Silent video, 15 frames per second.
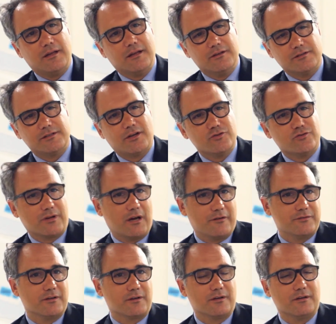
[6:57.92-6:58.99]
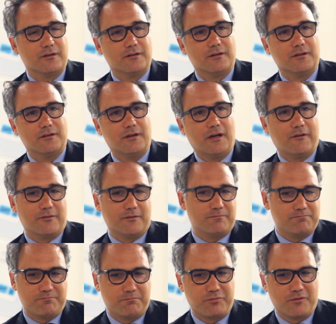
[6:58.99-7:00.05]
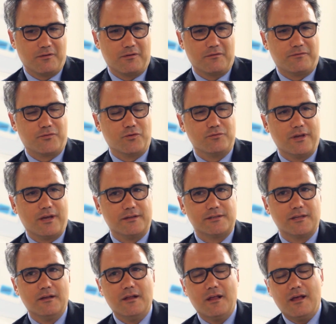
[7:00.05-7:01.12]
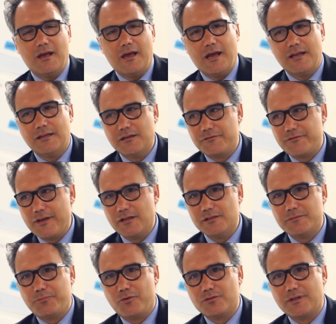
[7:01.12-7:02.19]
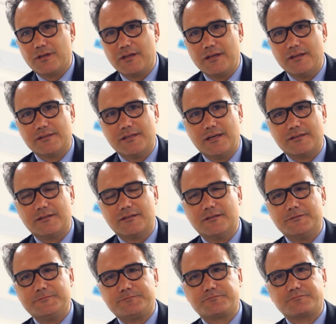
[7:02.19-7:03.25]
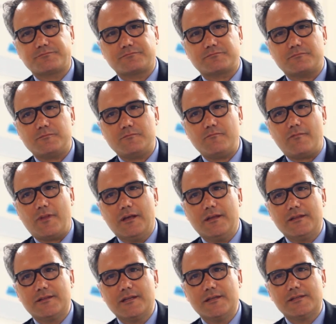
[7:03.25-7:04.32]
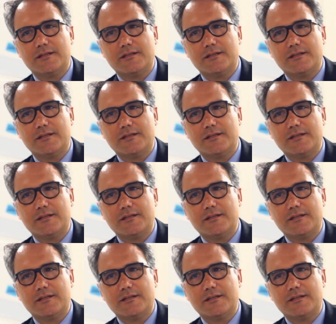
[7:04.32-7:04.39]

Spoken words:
the surgery after a few days. Another thing is important is that it is